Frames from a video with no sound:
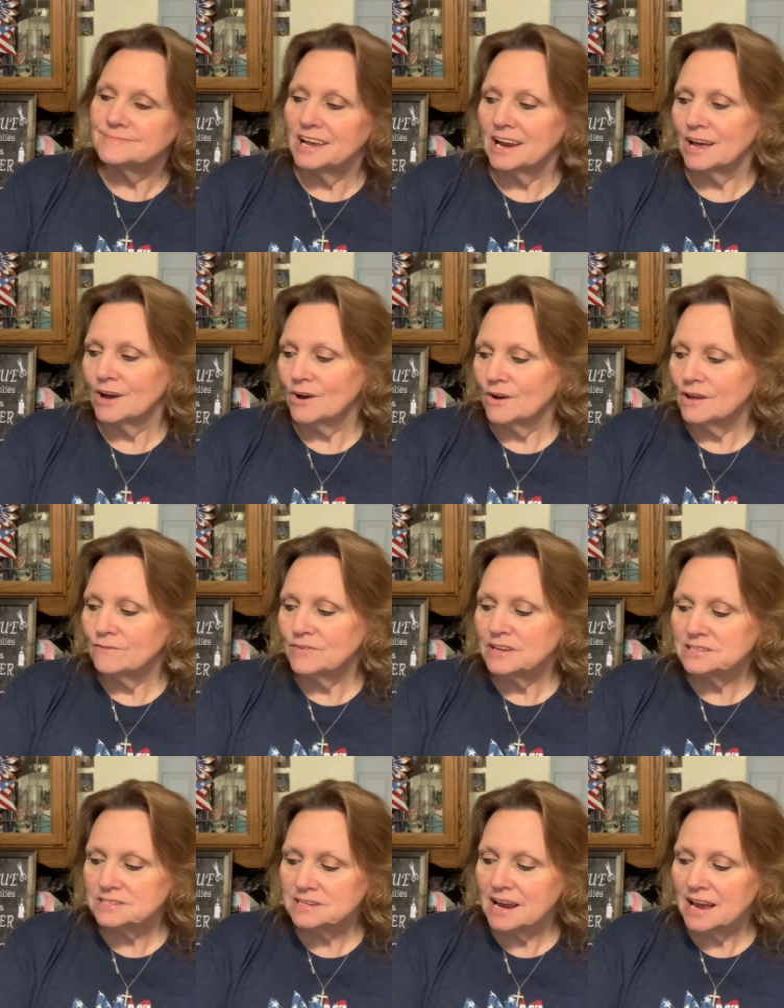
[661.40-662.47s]
know, if
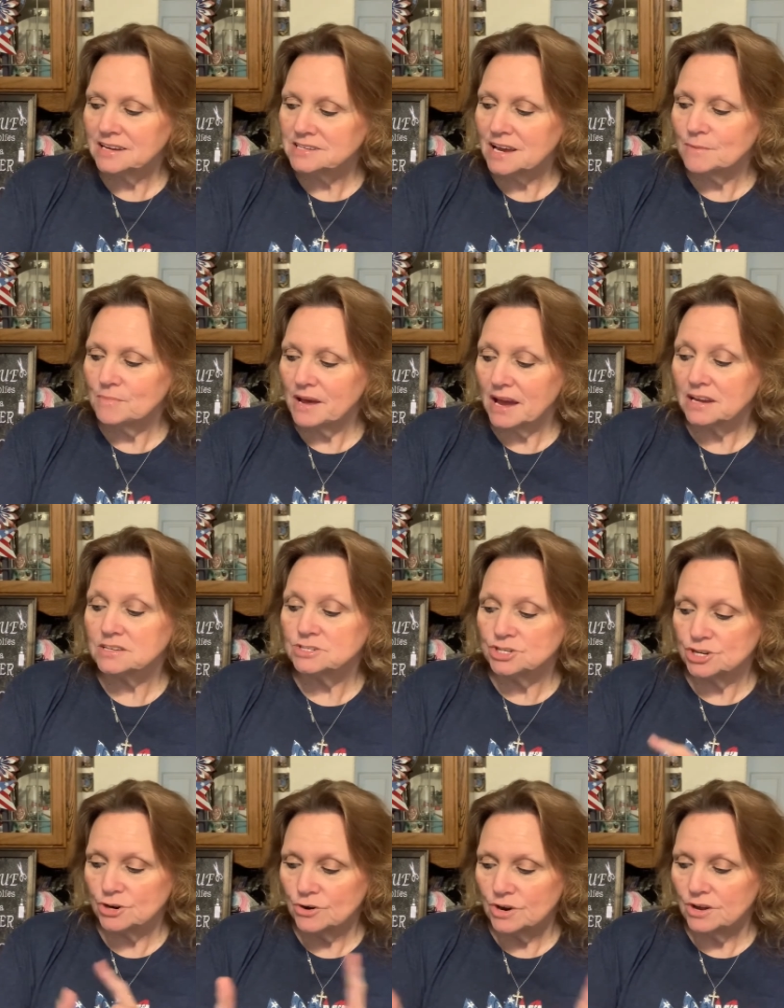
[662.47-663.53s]
it's an
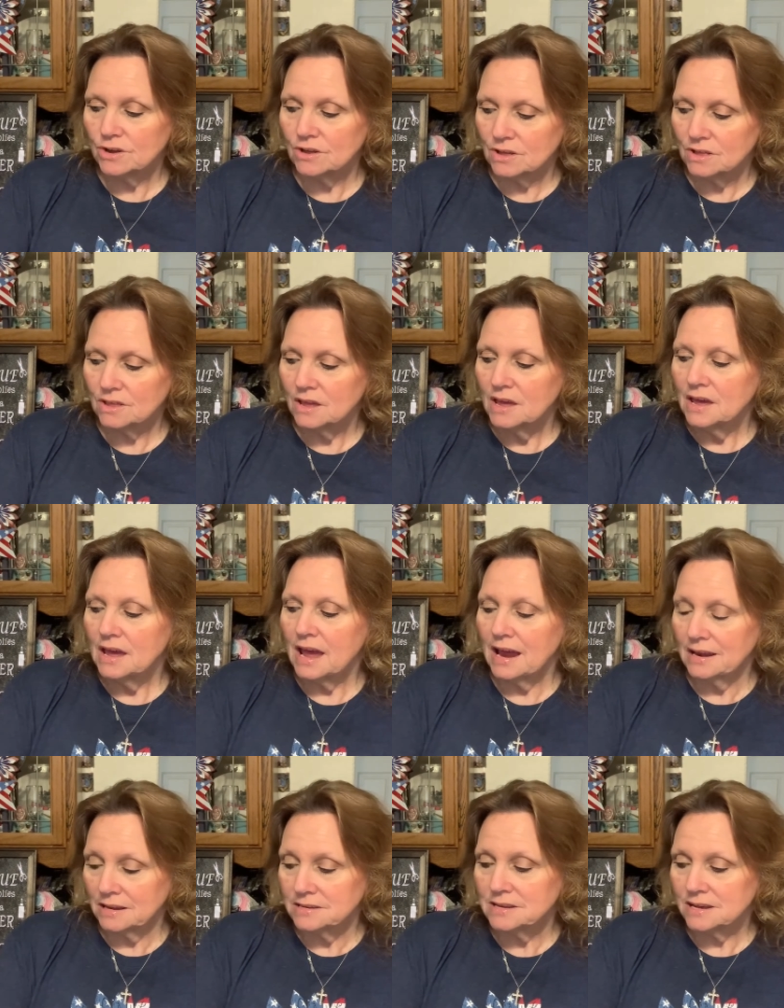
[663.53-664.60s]
antibacterial and
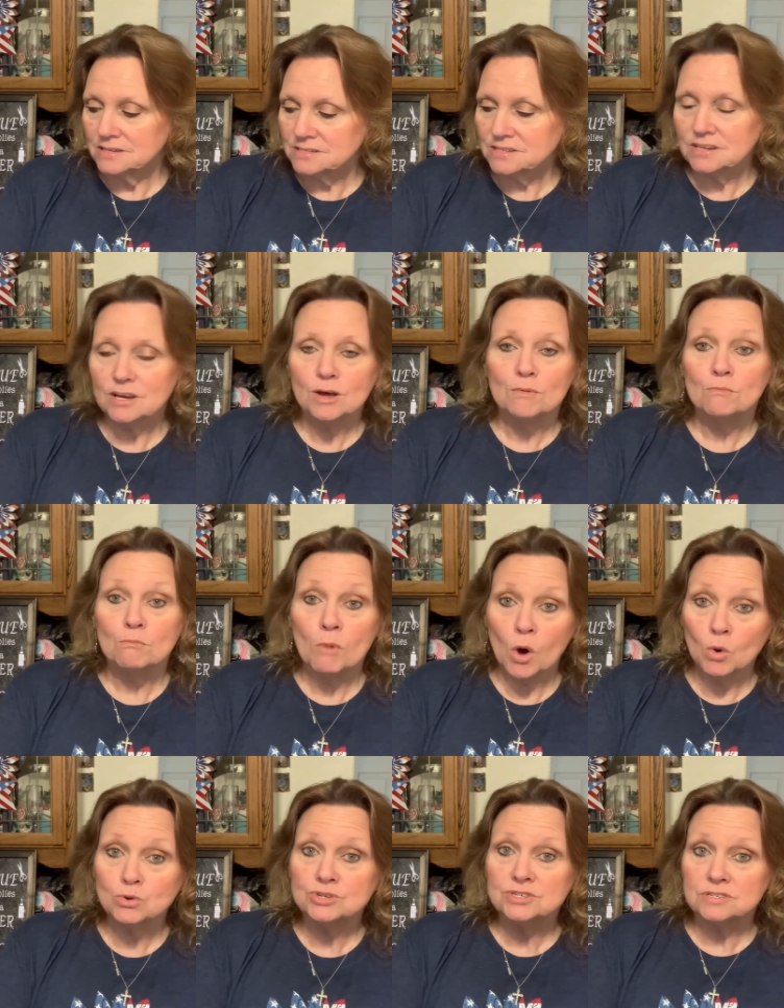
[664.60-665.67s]
it does kill
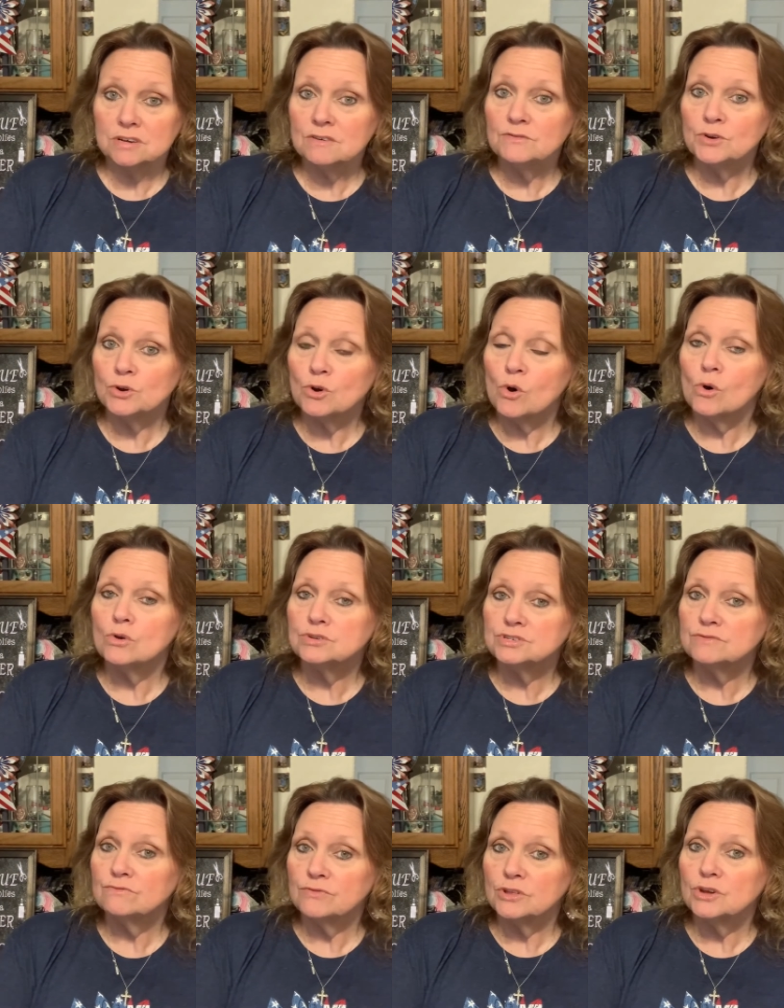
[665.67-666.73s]
most of your colds
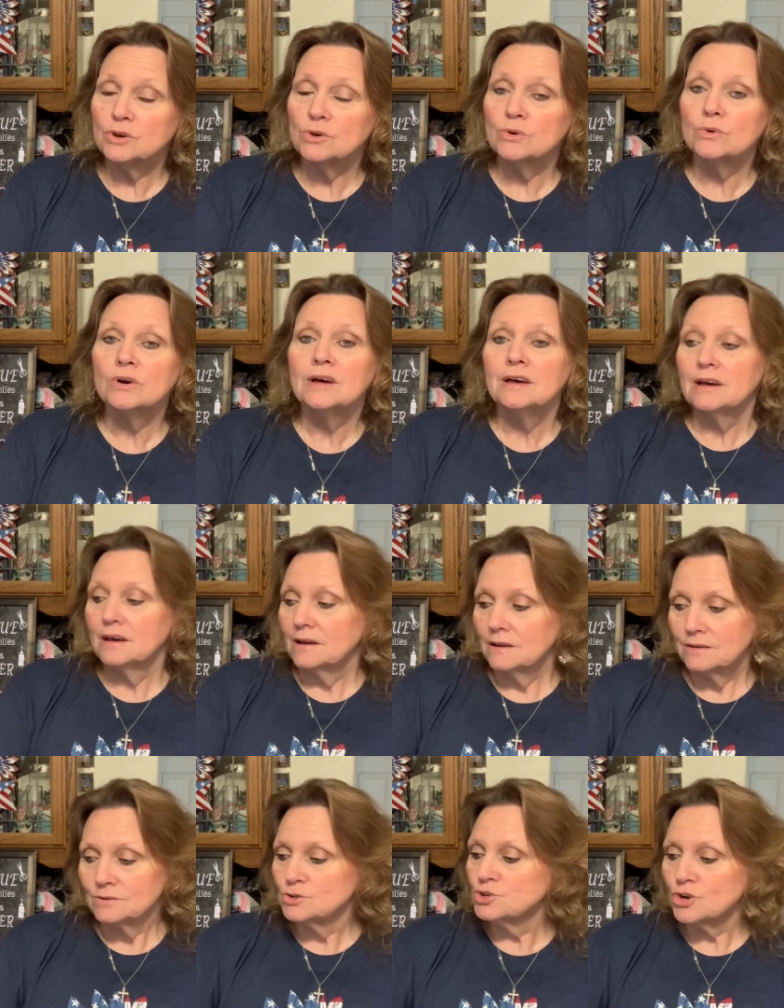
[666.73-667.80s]
and flu,
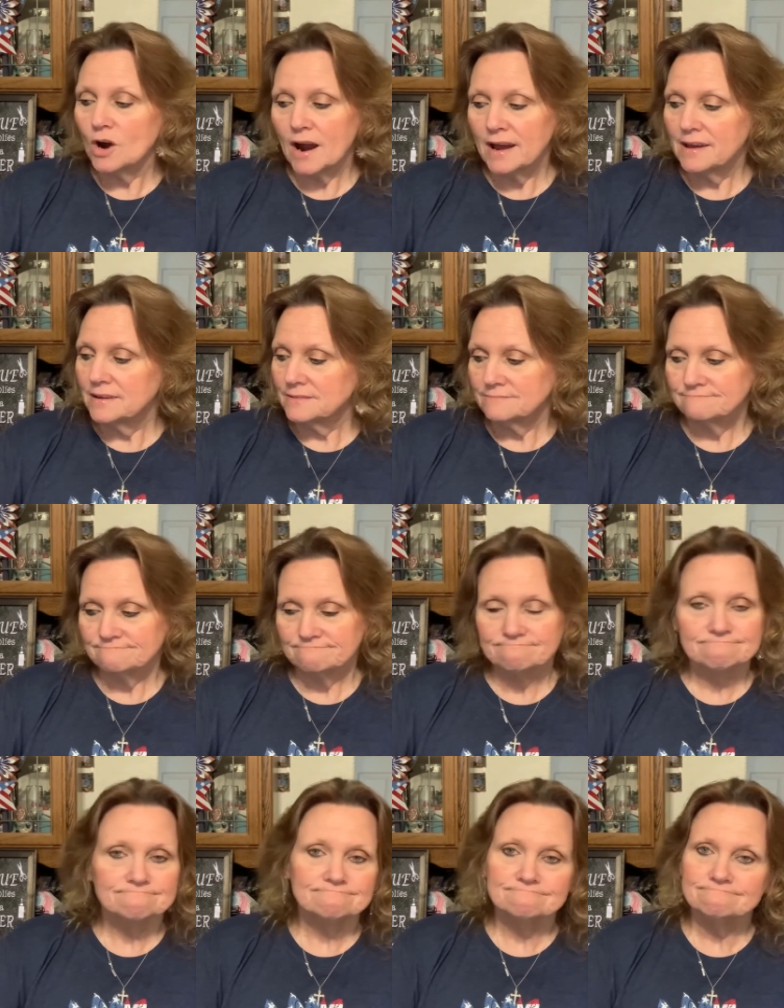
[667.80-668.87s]
try it.
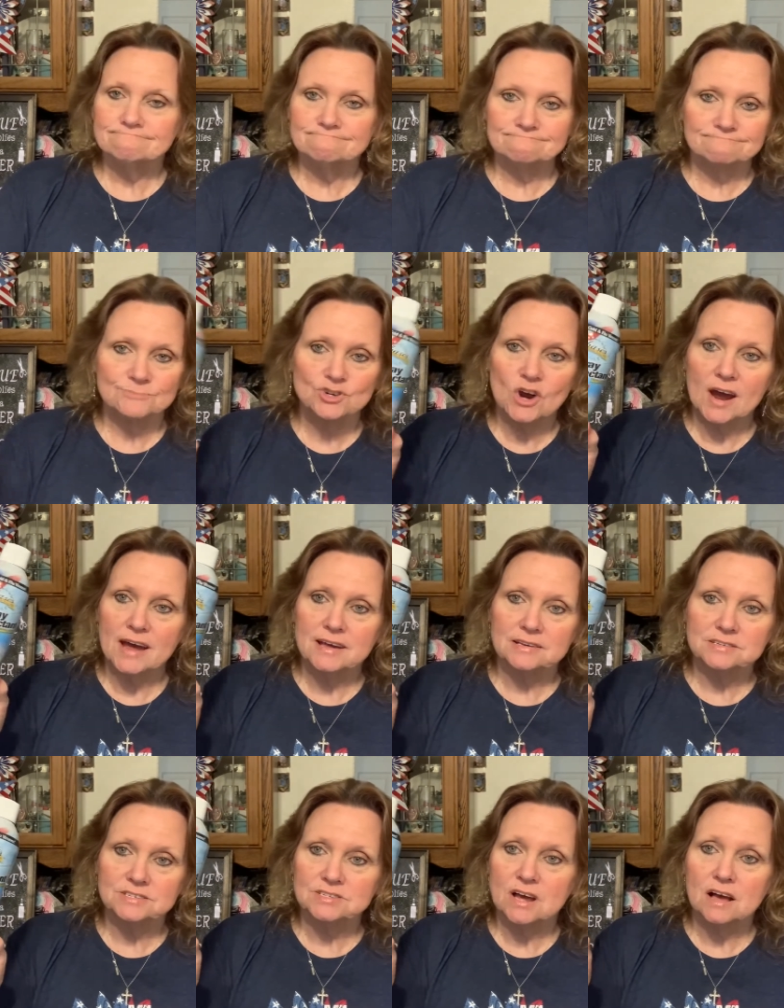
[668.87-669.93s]
Try
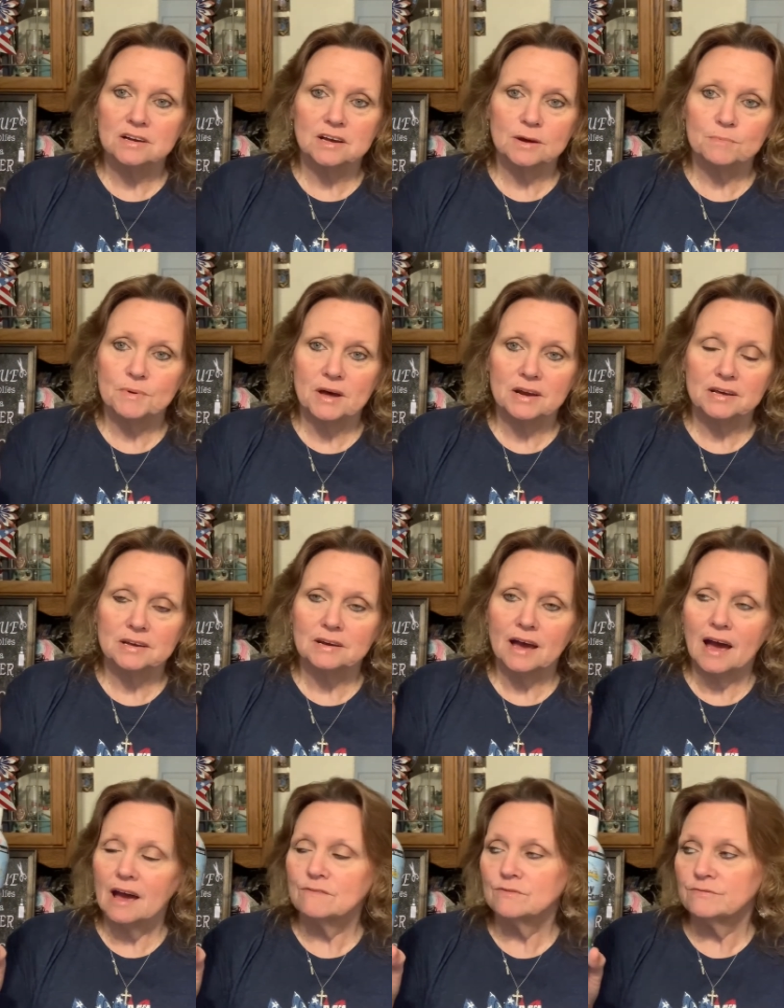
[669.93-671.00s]
it. Stock up on it. I
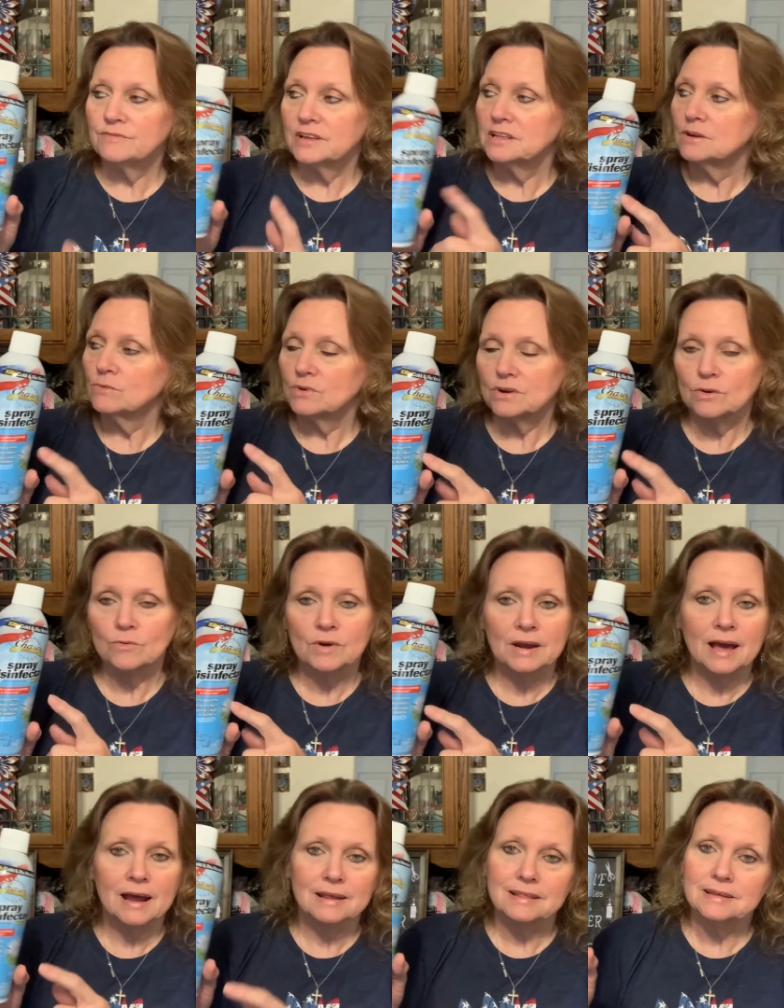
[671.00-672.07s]
have a feeling we're going to run
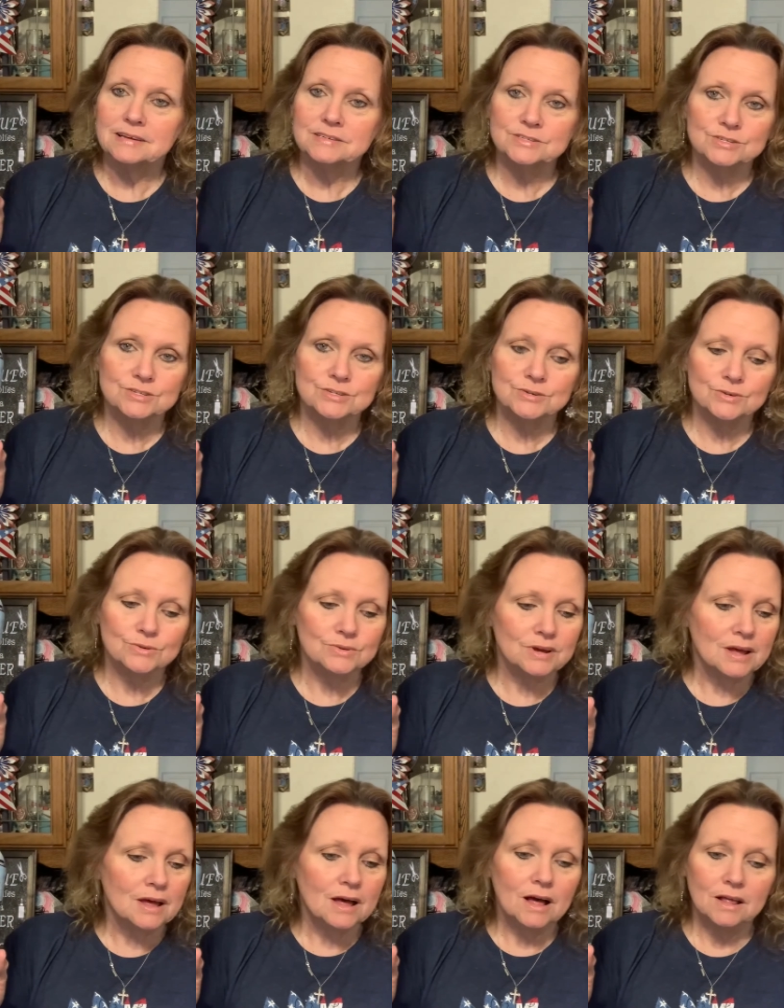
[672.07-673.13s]
out of these too,
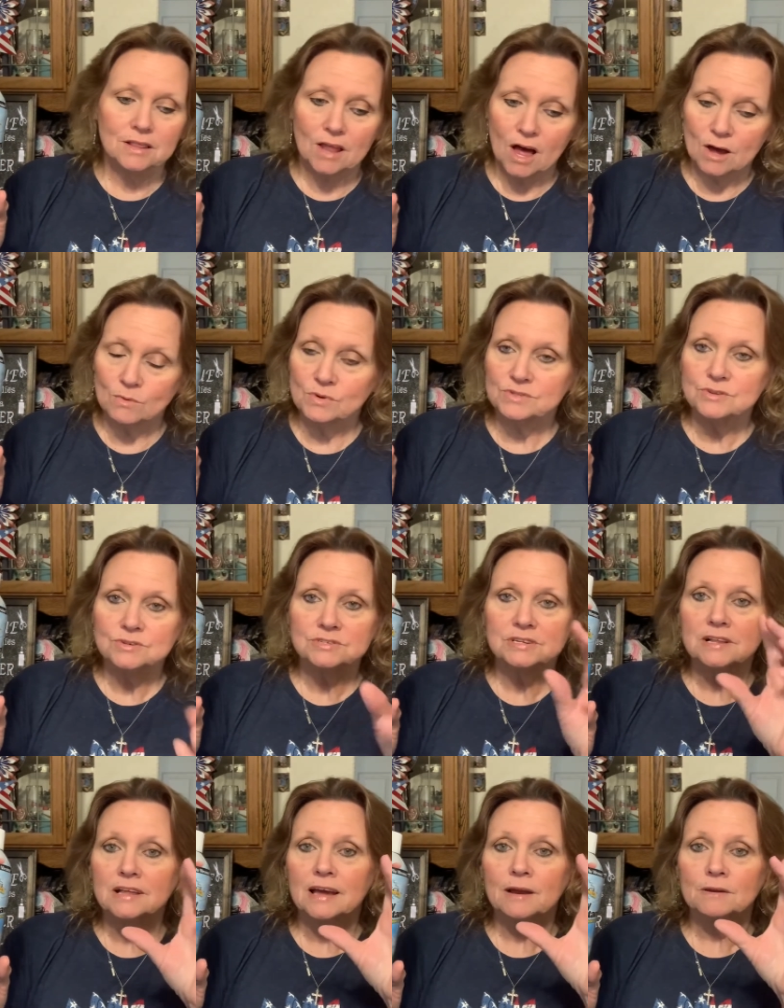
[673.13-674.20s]
along with those
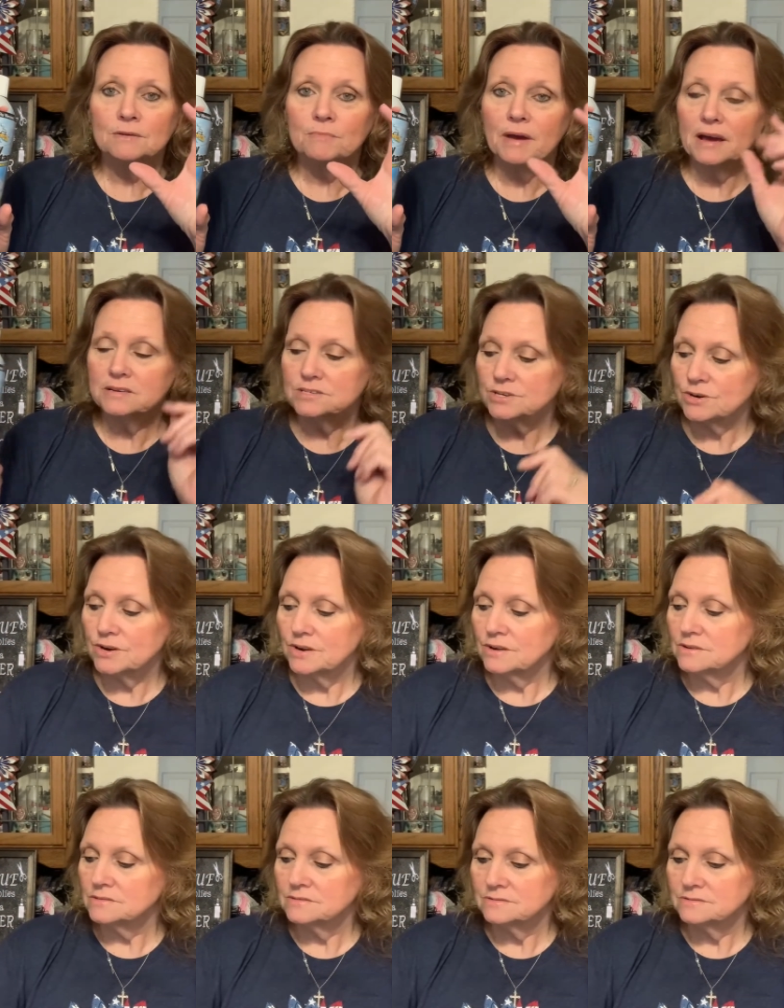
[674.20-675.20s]
little antibacterial